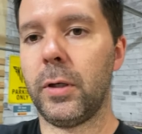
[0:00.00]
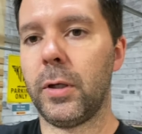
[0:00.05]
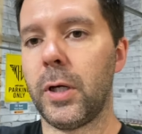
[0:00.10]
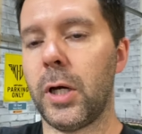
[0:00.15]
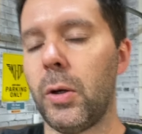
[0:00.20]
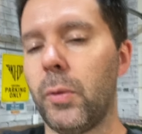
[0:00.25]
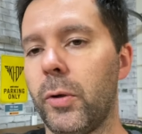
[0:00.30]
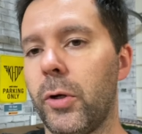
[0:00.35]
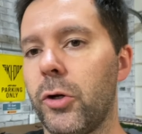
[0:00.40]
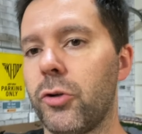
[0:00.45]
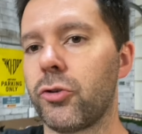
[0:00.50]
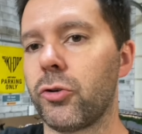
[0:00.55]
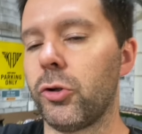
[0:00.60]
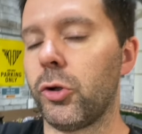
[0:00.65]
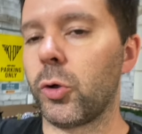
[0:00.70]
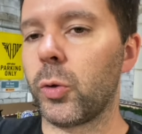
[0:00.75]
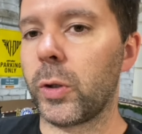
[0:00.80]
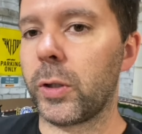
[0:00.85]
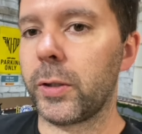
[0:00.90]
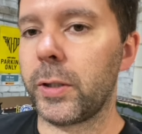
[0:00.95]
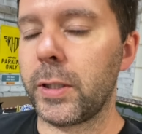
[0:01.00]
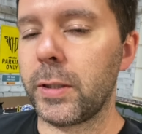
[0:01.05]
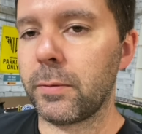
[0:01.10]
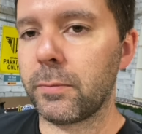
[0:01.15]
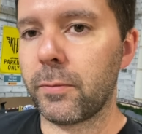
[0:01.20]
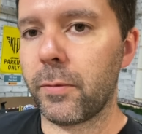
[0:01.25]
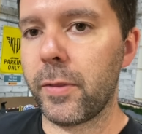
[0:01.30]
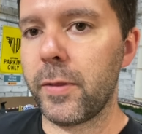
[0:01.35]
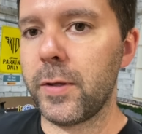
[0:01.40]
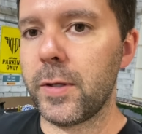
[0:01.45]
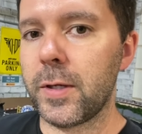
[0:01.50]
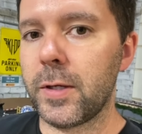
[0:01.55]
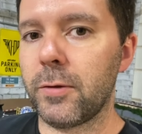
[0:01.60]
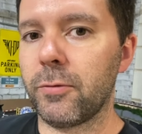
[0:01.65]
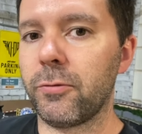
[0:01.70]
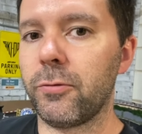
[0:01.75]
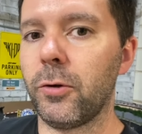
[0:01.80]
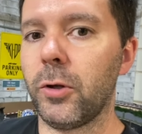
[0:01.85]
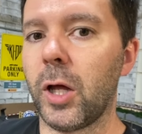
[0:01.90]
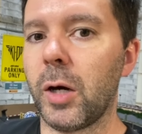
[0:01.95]
I wanted to show you quickly the
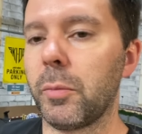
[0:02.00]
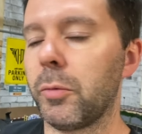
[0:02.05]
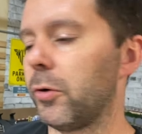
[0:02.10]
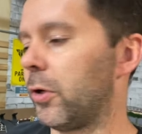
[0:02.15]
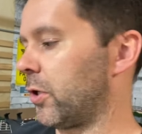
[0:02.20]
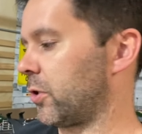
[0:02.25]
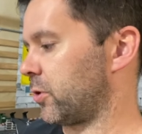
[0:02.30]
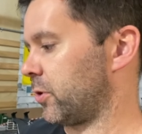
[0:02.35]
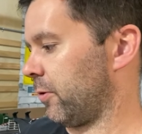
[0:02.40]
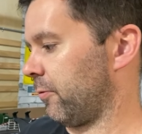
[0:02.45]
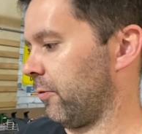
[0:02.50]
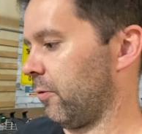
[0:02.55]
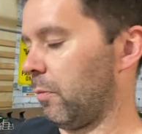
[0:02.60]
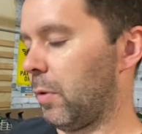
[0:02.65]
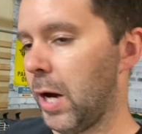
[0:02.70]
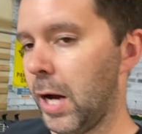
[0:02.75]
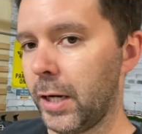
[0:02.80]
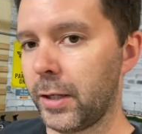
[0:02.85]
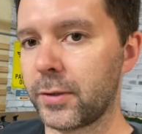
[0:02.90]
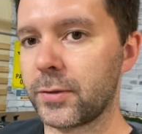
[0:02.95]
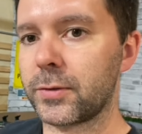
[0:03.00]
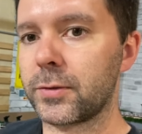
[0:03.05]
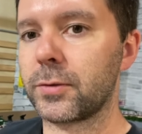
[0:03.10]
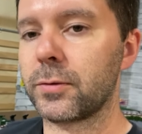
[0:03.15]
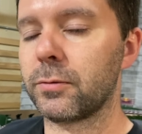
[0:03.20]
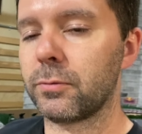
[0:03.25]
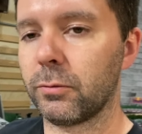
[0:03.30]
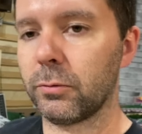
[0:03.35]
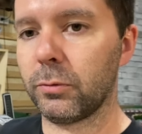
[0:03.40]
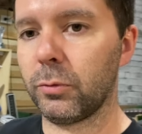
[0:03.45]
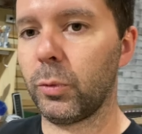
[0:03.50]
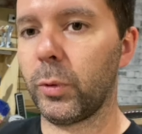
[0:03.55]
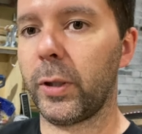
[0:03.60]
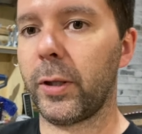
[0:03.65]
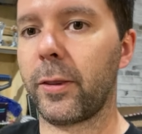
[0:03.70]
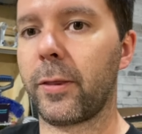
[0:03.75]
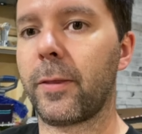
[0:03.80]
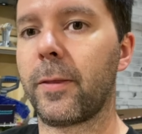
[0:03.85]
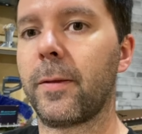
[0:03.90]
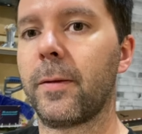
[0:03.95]
full operation of the box
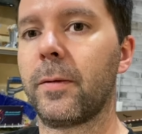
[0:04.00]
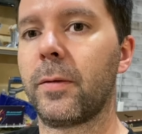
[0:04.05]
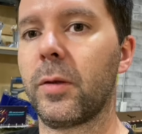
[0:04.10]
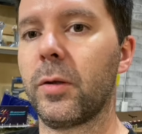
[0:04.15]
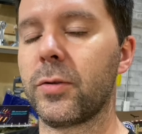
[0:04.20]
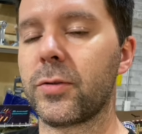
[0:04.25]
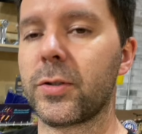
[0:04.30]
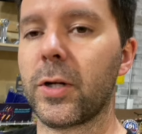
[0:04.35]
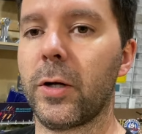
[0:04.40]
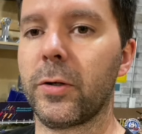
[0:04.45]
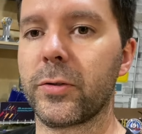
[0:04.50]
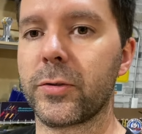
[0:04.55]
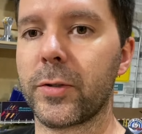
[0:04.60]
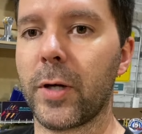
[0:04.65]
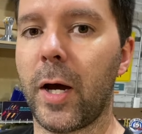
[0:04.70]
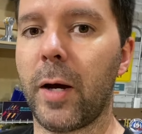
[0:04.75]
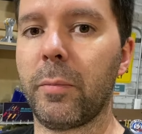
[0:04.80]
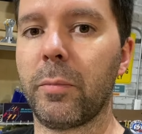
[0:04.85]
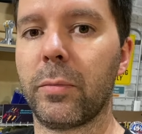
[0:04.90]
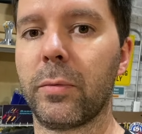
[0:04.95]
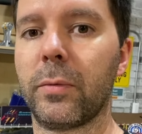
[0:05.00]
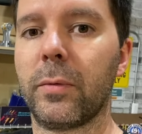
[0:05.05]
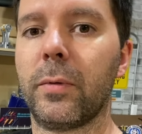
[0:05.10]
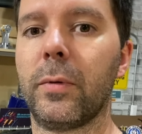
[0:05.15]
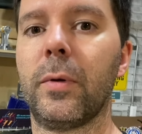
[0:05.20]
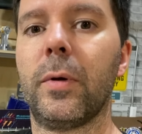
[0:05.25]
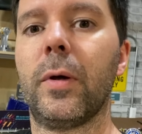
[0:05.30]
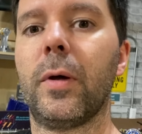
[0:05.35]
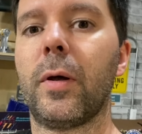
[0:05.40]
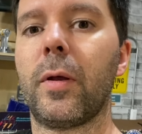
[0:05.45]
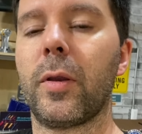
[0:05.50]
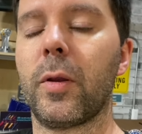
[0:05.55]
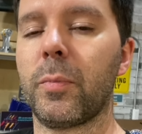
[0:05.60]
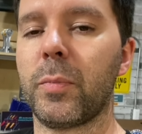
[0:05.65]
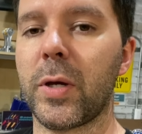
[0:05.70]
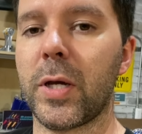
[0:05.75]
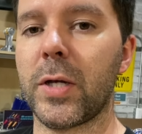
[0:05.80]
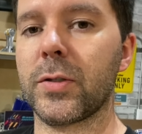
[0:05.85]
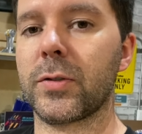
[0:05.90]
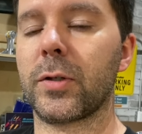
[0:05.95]
with the start stop, the
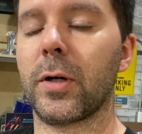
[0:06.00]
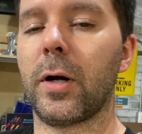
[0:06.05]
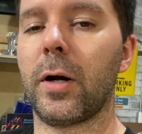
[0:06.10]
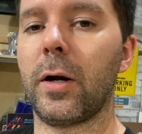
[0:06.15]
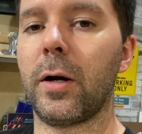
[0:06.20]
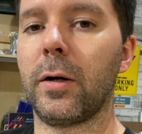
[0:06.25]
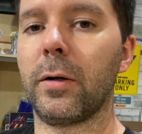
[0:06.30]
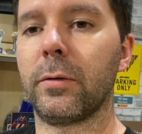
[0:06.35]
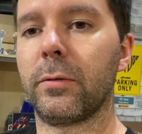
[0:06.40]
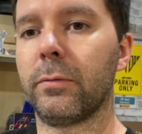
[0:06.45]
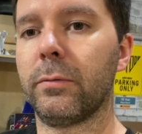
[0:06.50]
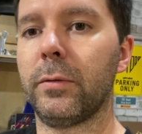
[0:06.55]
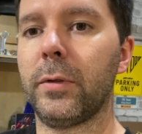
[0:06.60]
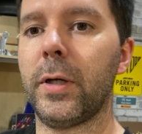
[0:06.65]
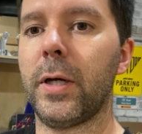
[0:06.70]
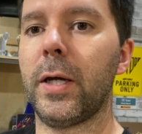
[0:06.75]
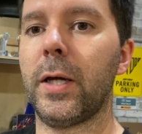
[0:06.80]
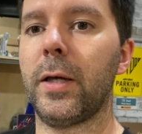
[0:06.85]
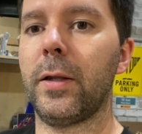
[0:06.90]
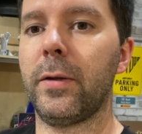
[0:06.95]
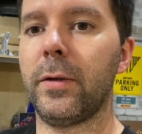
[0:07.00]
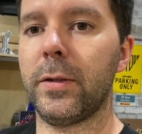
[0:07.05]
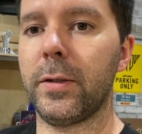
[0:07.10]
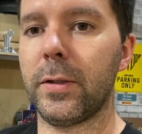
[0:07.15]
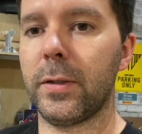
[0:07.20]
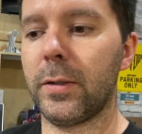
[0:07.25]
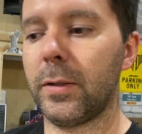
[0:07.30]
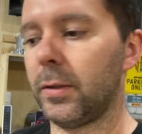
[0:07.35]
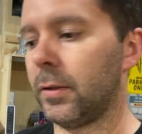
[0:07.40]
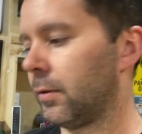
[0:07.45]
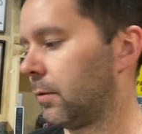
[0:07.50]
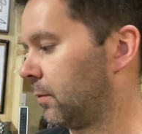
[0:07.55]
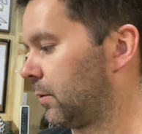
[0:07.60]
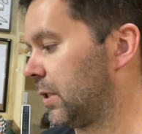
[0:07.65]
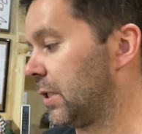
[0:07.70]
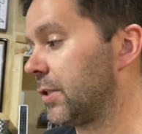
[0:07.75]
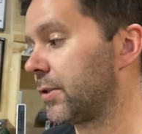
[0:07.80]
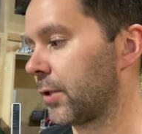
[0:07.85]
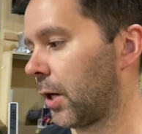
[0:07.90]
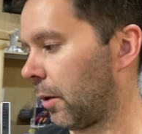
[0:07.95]
pace car, and the
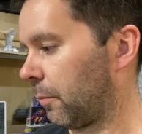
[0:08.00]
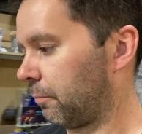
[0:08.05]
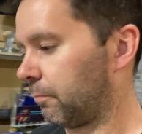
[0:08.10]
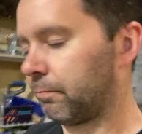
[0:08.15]
e-stop.